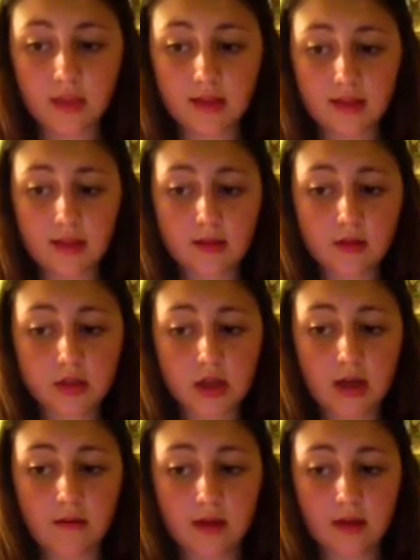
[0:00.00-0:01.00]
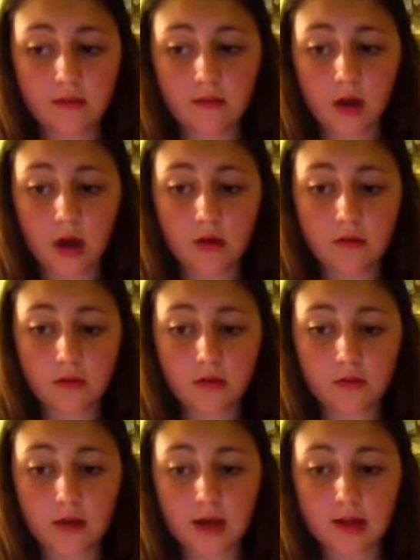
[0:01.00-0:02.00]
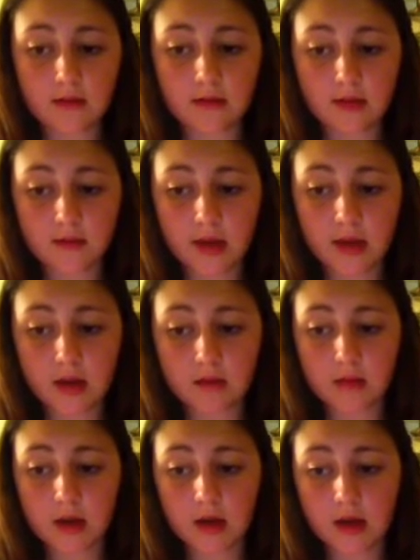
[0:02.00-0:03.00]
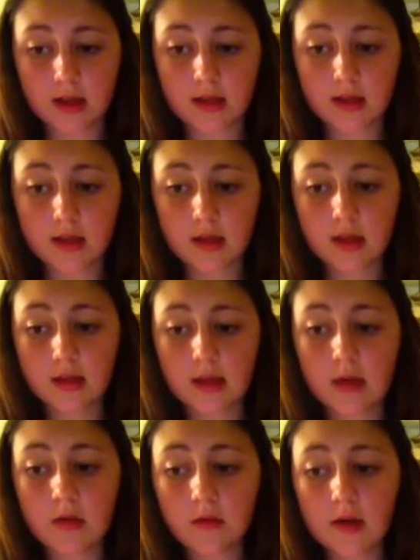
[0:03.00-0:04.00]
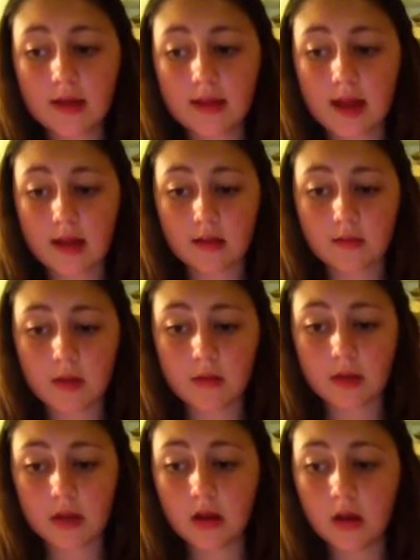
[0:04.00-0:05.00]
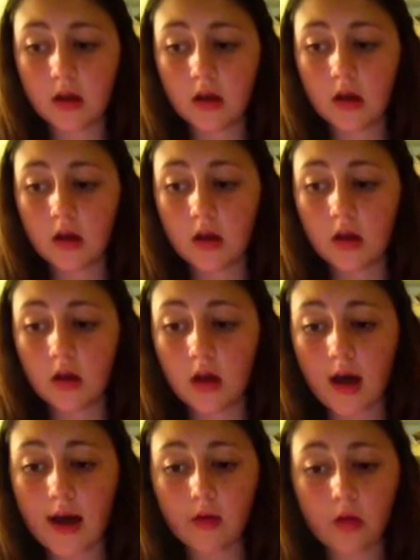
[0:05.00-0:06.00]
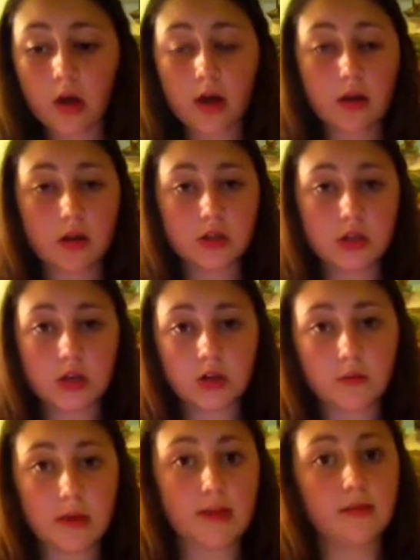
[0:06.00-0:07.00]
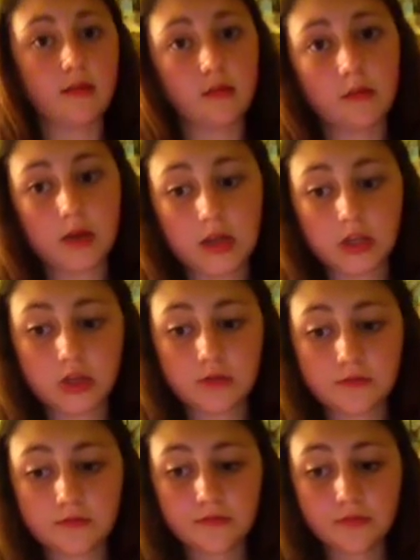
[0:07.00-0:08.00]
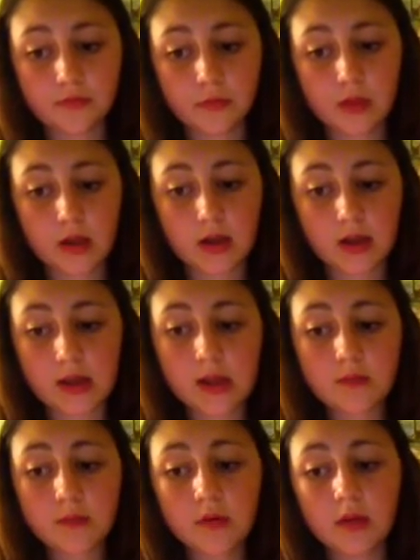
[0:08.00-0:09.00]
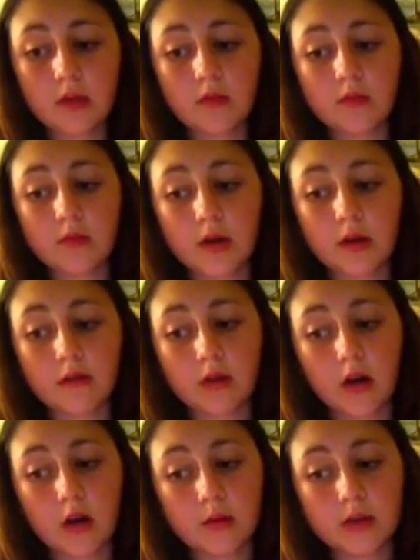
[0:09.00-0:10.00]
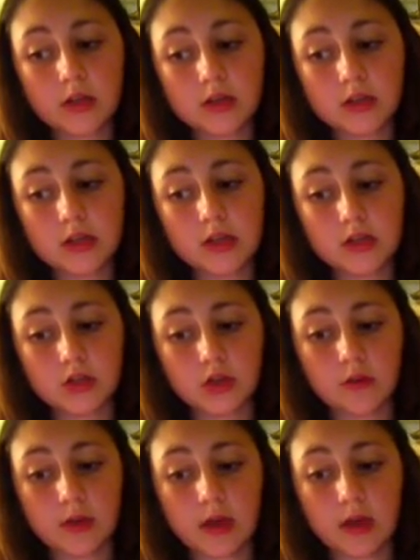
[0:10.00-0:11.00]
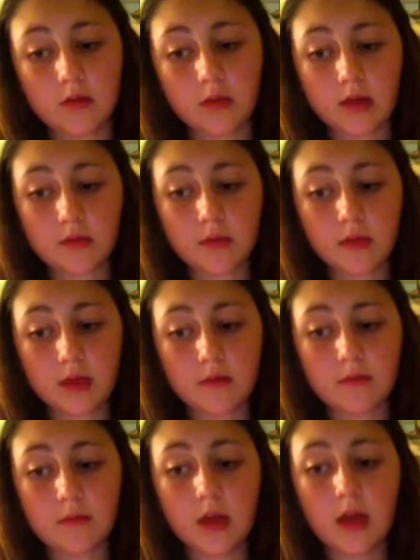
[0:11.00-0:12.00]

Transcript: Cesar Chavez fought for the rights of Hispanic Americans. The Equal Rights Act amendment outlawed gender-based discrimination. East Berlin was part of the communist East Germany, and West Berlin